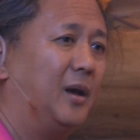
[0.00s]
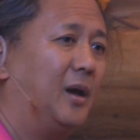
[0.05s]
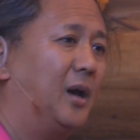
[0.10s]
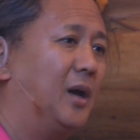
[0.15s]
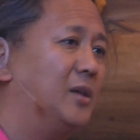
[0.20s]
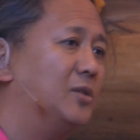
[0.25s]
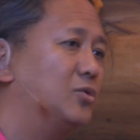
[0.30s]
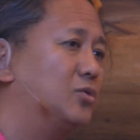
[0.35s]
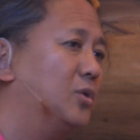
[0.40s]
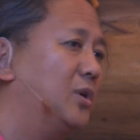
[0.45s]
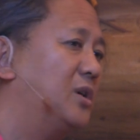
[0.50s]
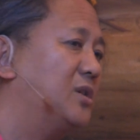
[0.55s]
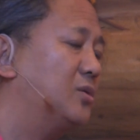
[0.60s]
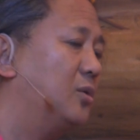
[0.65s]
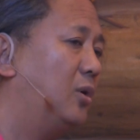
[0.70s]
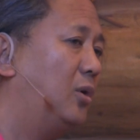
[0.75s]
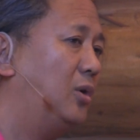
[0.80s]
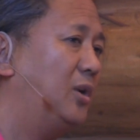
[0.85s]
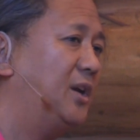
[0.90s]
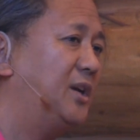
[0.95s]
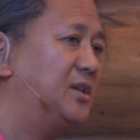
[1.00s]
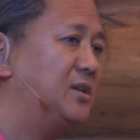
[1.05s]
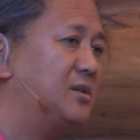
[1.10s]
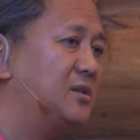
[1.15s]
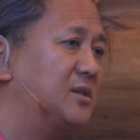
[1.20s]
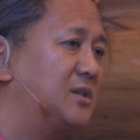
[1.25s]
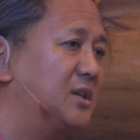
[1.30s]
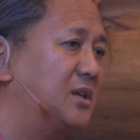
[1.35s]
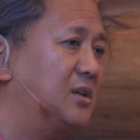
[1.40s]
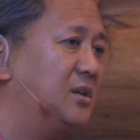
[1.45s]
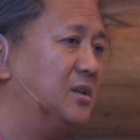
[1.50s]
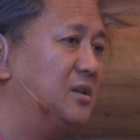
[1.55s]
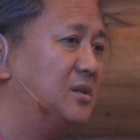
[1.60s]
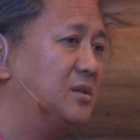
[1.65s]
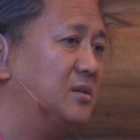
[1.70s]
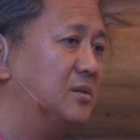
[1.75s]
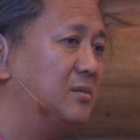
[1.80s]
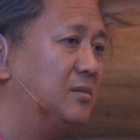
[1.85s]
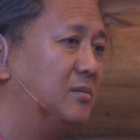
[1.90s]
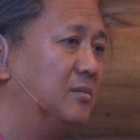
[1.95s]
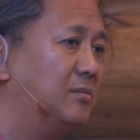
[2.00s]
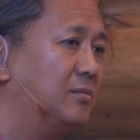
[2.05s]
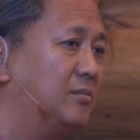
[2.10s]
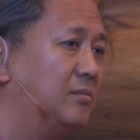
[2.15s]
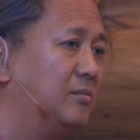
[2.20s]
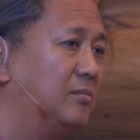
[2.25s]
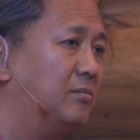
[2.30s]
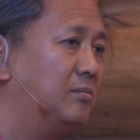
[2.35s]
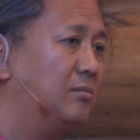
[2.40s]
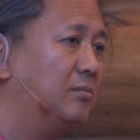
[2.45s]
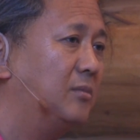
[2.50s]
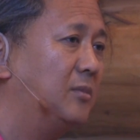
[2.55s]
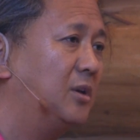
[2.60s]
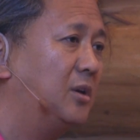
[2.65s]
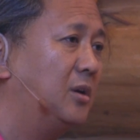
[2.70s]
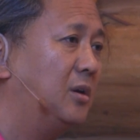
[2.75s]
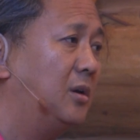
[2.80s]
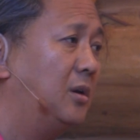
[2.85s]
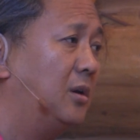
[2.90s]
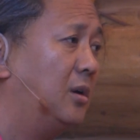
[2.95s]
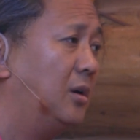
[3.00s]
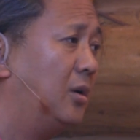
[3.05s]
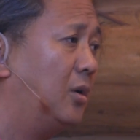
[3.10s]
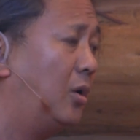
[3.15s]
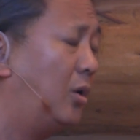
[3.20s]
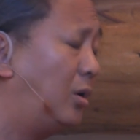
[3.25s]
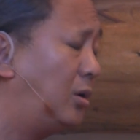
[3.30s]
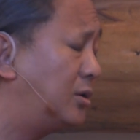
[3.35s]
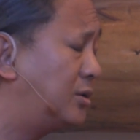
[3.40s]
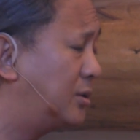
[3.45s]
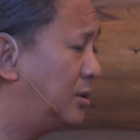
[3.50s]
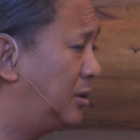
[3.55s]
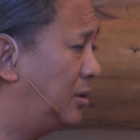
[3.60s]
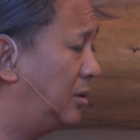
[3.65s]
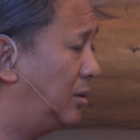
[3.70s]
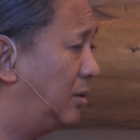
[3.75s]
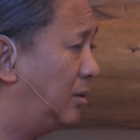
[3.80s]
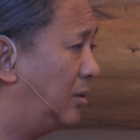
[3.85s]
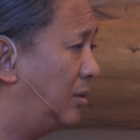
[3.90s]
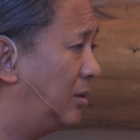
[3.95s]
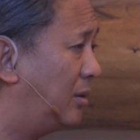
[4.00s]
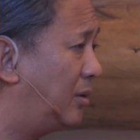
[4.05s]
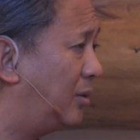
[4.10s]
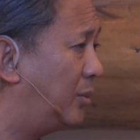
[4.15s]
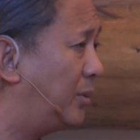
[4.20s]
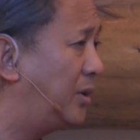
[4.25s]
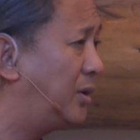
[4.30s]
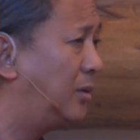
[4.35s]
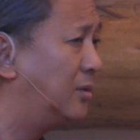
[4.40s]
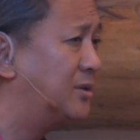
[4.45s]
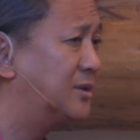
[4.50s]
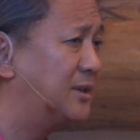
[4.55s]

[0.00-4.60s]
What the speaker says: And so as old age and sickness, also we don't